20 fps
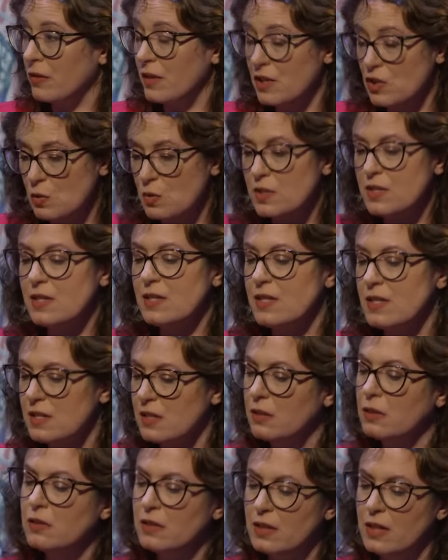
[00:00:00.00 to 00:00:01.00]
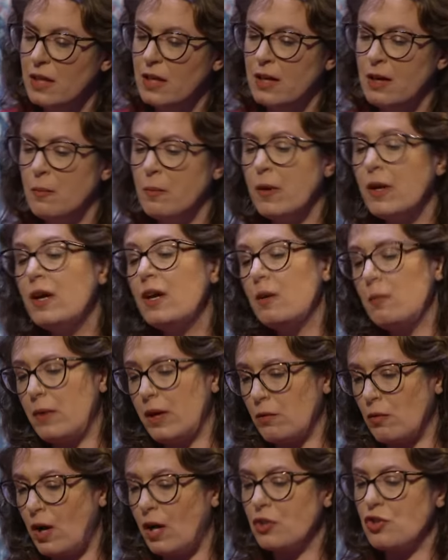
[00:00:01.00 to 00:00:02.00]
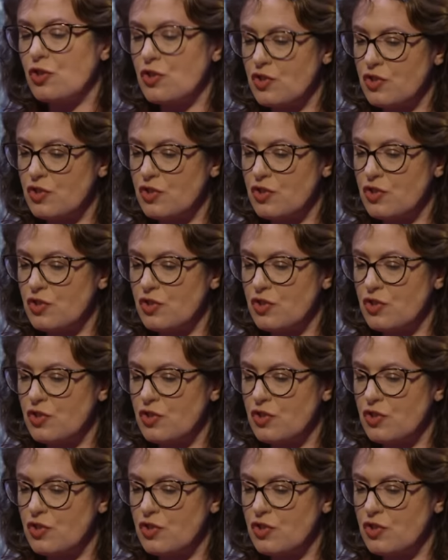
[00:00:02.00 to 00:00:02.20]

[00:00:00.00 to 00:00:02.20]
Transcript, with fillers: This was instilled in him by Roger